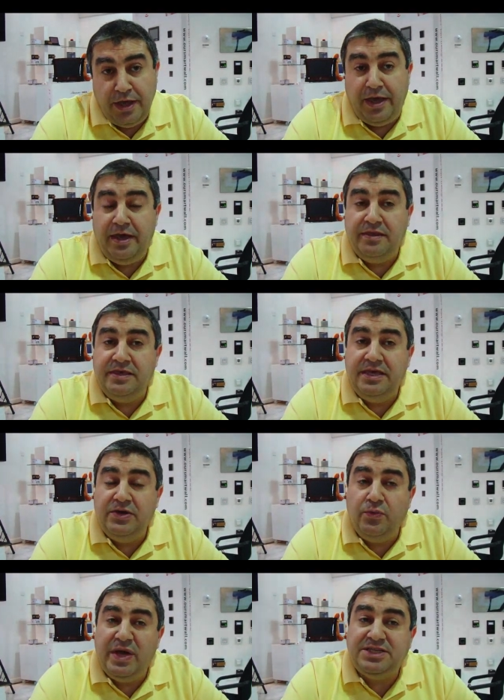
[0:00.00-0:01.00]
Uh,
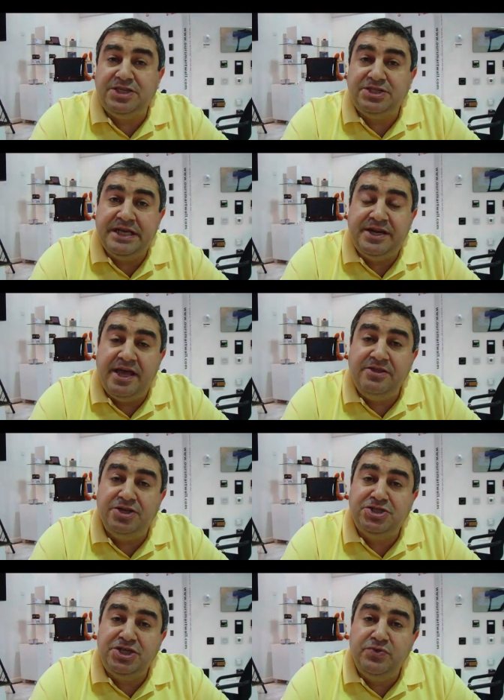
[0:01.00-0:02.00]
the wastage in
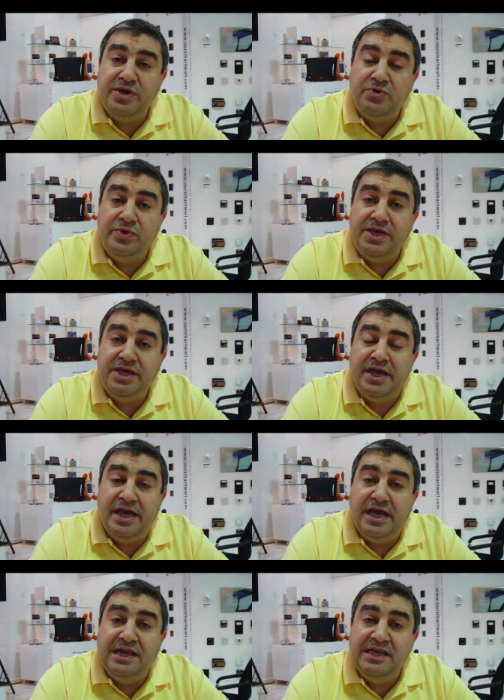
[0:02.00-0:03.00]
energy when we
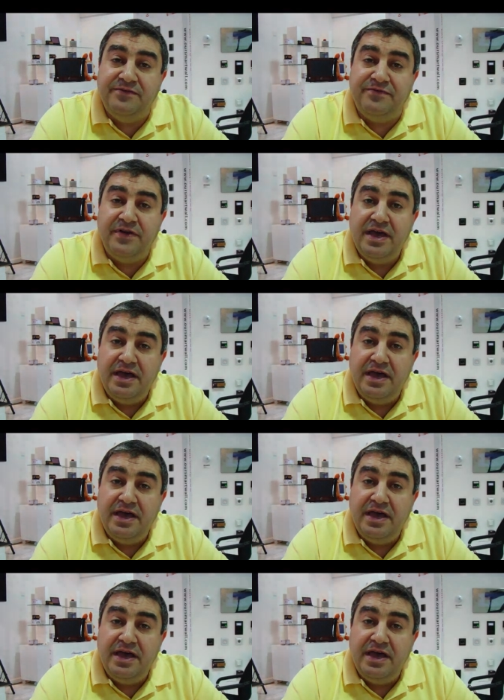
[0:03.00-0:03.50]
uh, leave